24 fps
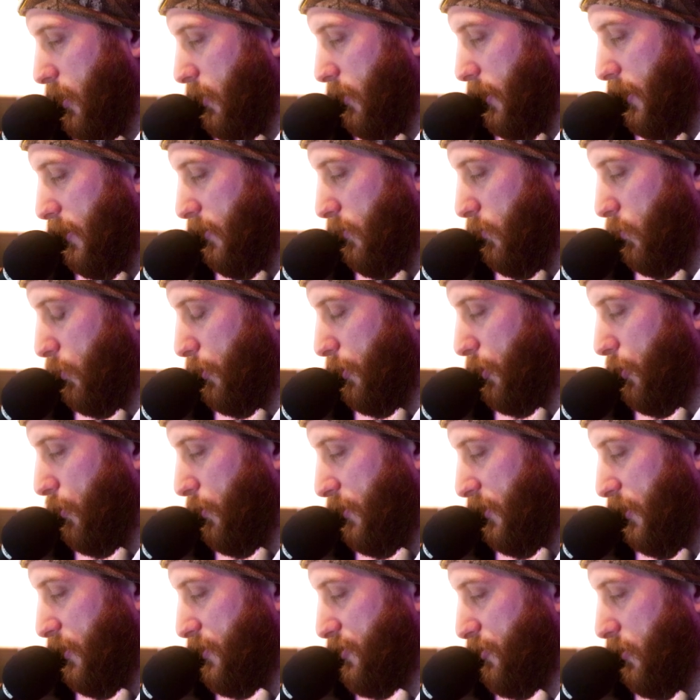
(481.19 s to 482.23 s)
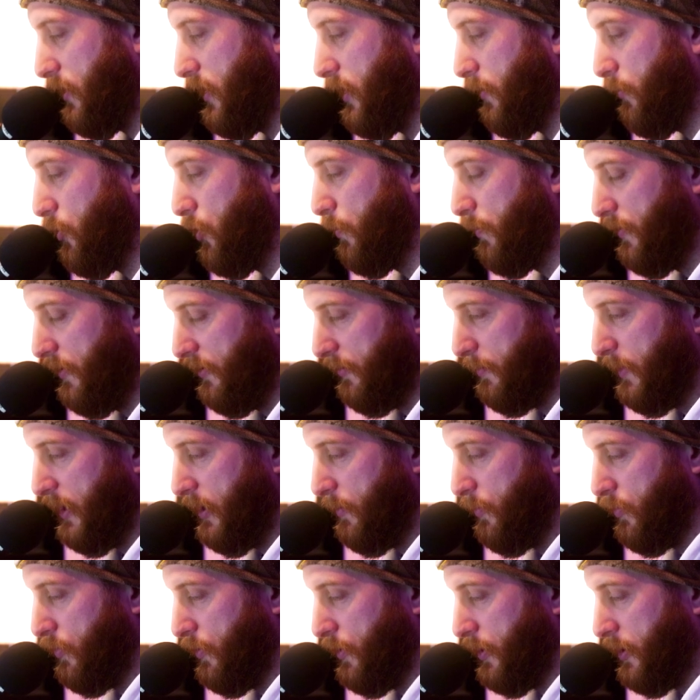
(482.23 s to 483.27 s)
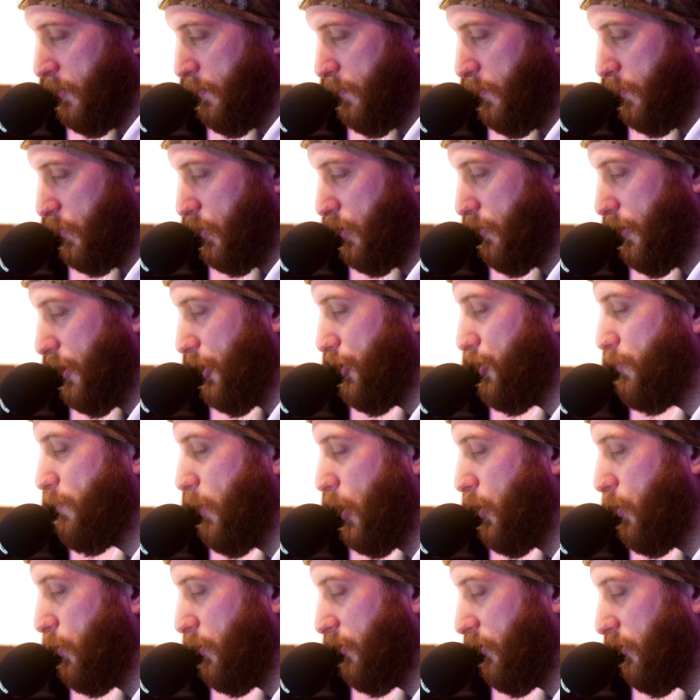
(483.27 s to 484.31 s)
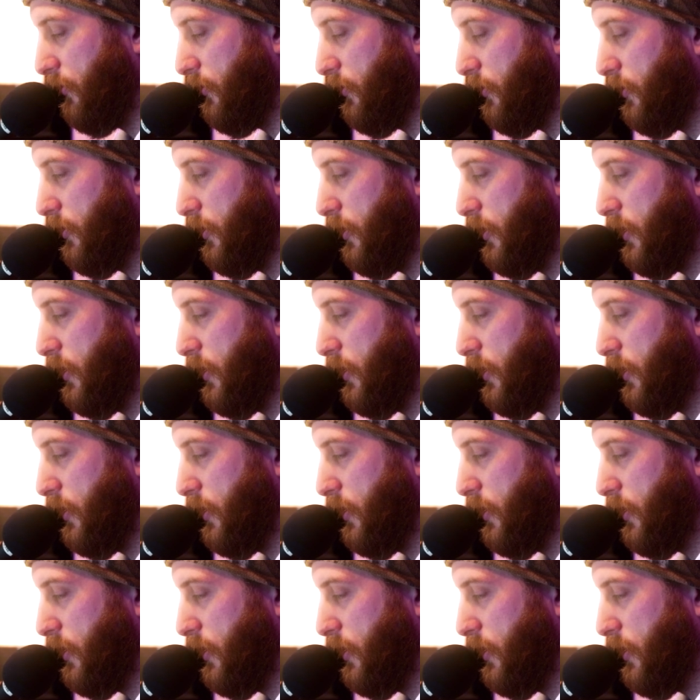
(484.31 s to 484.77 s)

All right, we're going to go into Instagram, open this bad boy up, create a new post.